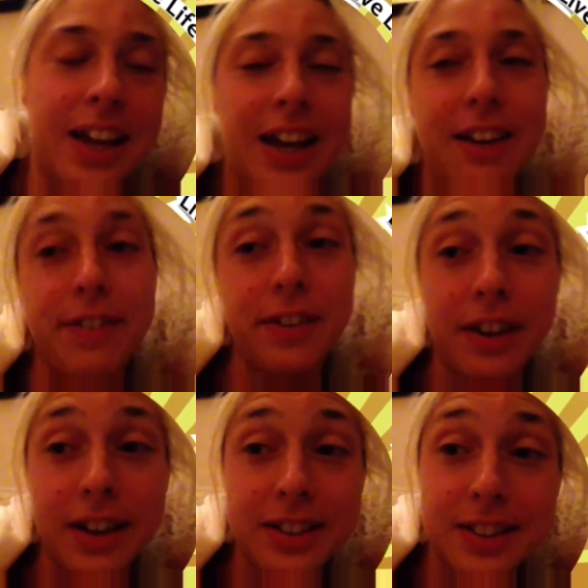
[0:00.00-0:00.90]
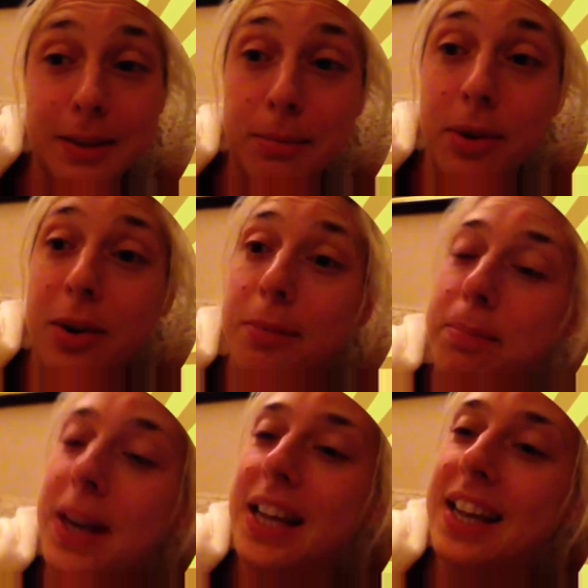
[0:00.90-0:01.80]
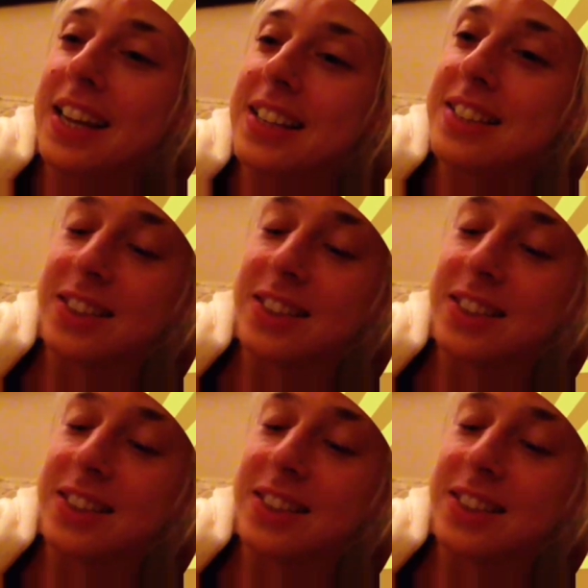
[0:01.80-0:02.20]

And if you'd like to see more, please